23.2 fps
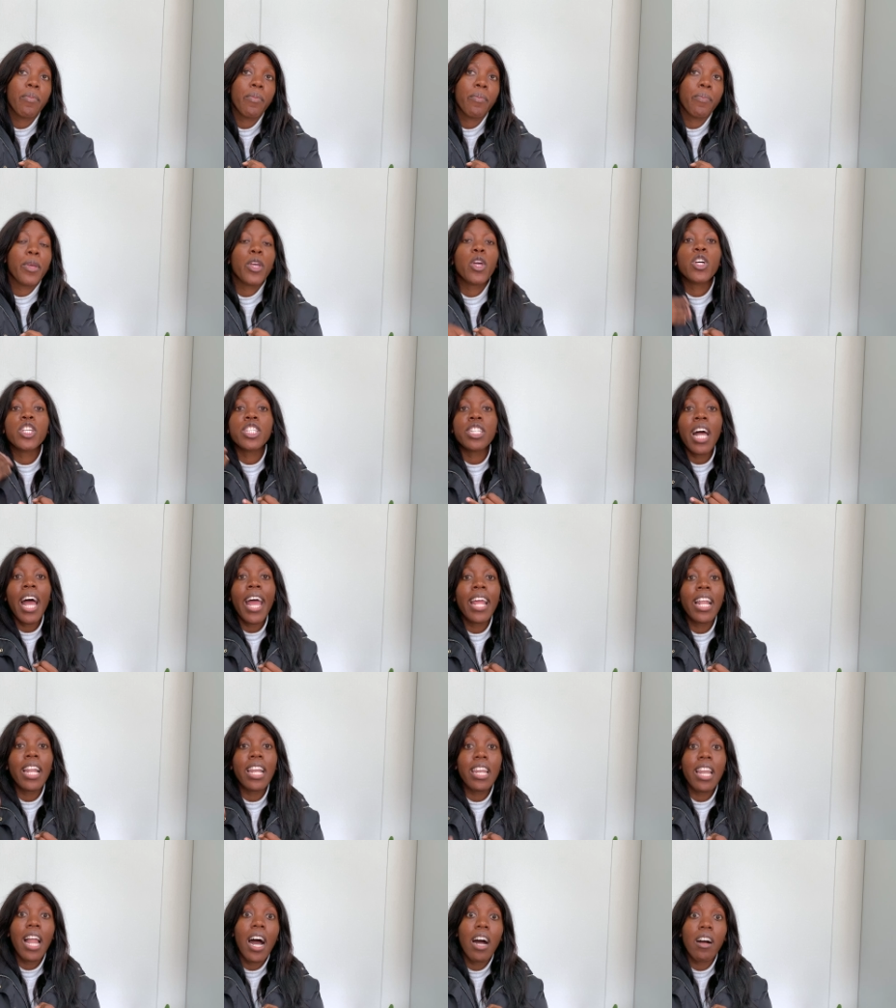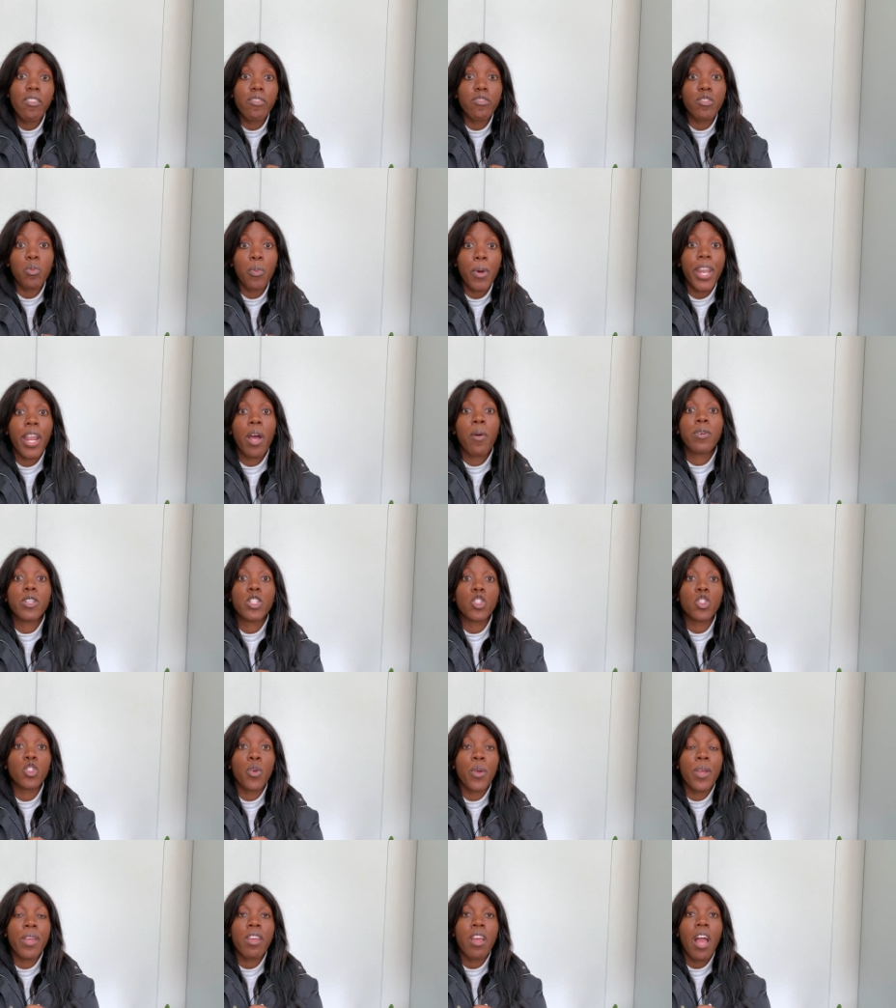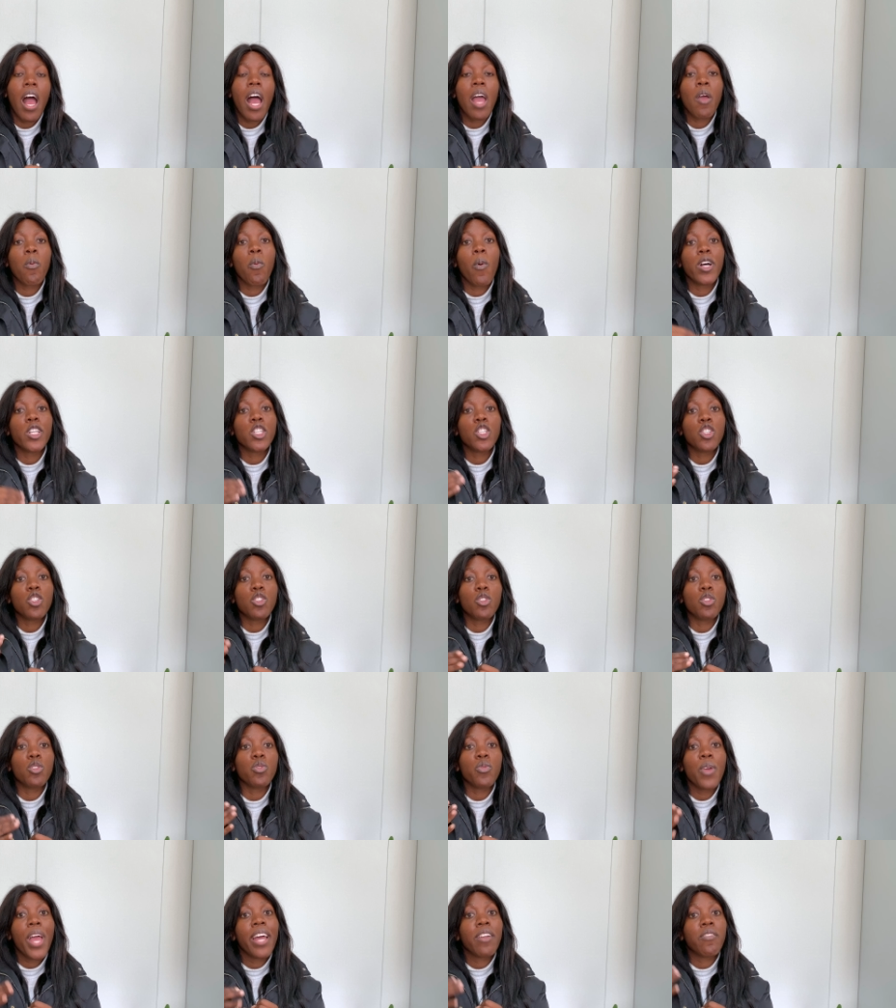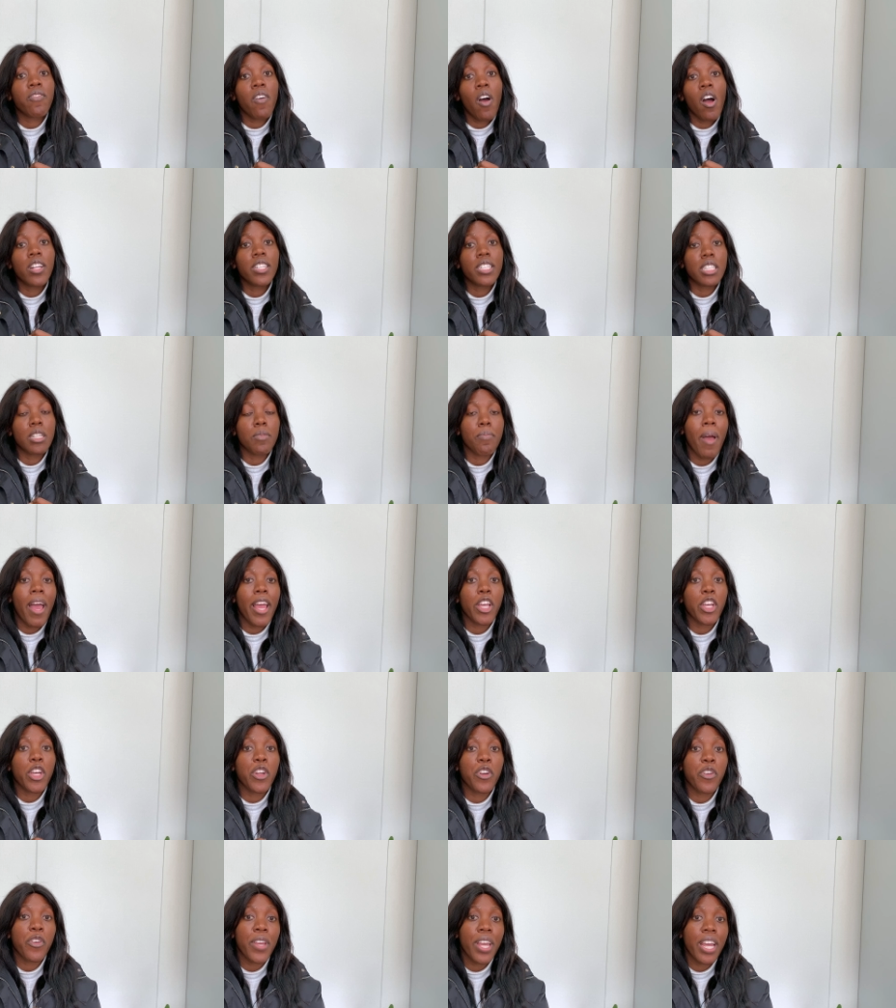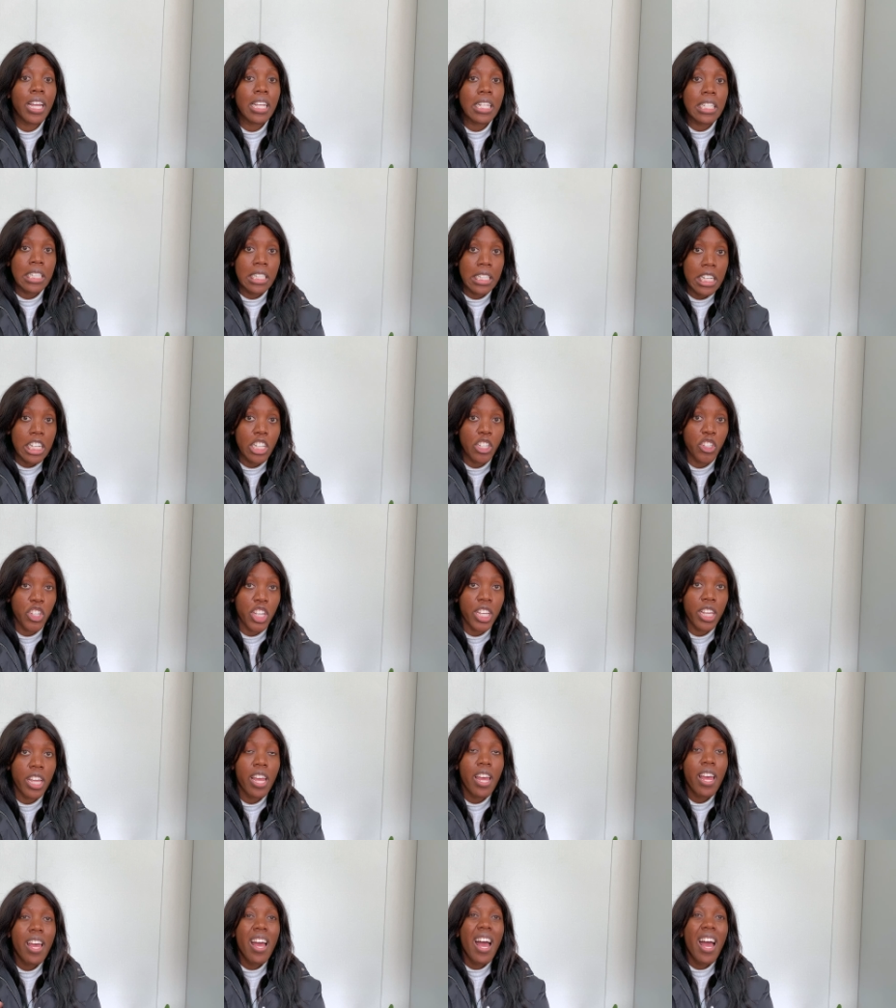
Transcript: because I loved what I was doing, I wanted to advance in my career in teaching.